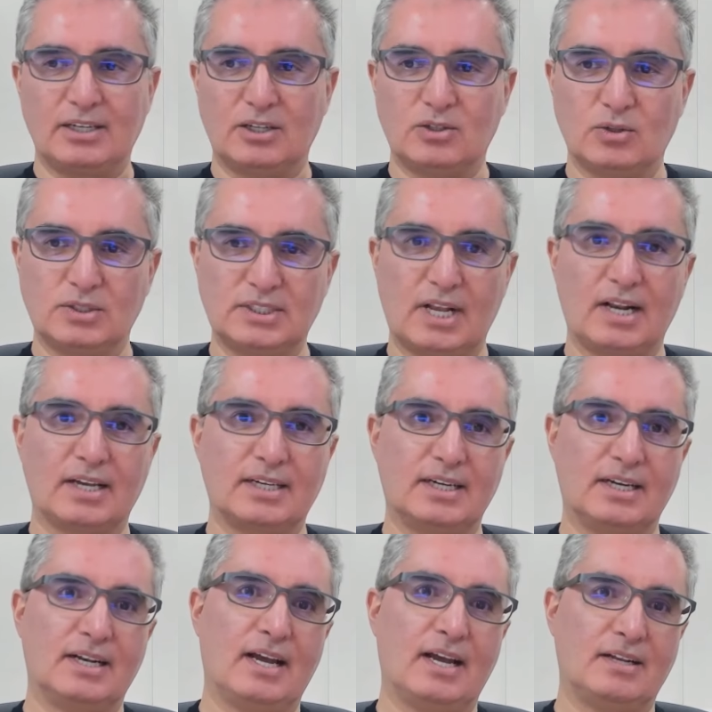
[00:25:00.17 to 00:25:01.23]
into
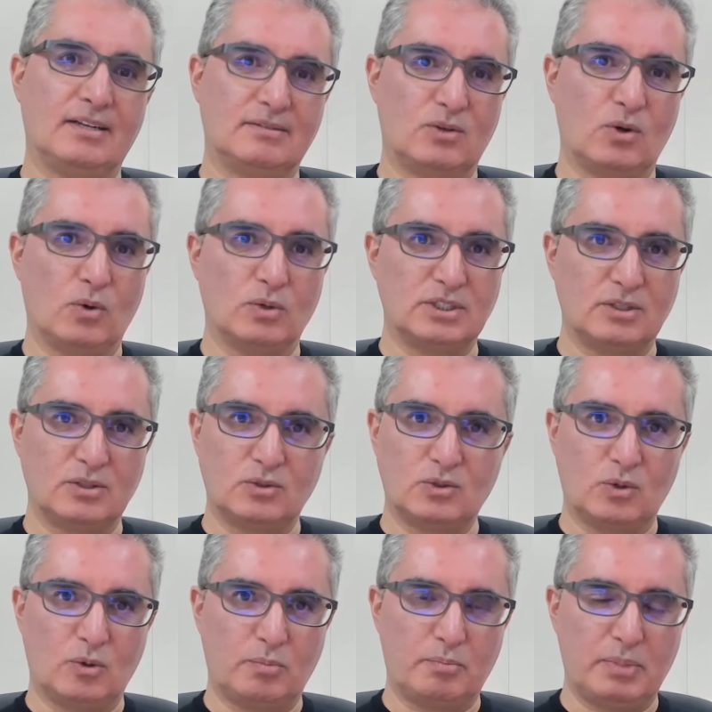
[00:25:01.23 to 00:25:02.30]
silicon and goes
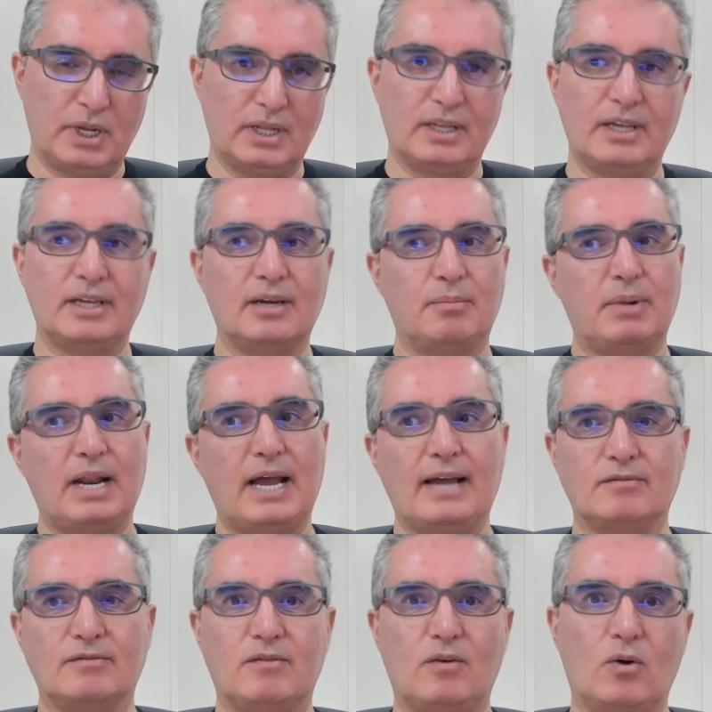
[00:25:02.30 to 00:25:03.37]
into building a
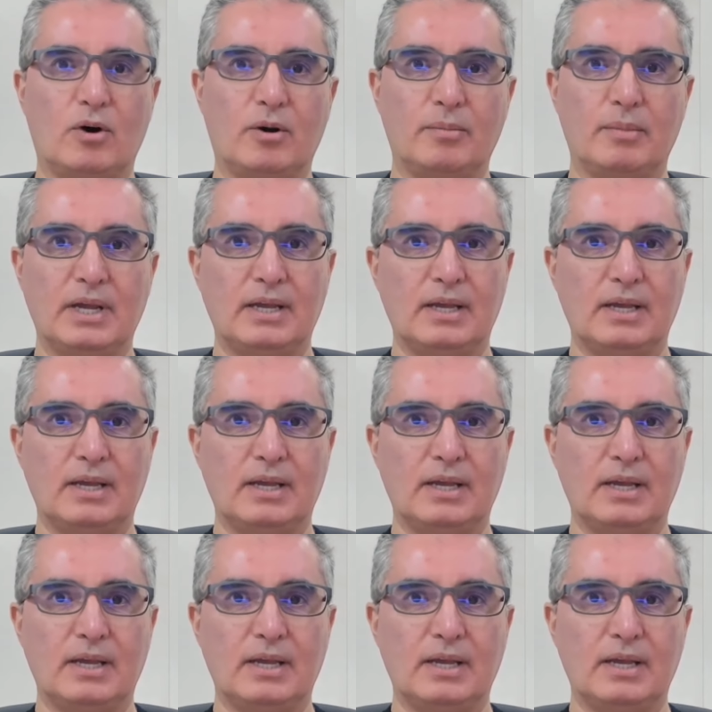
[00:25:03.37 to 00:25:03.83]
platform,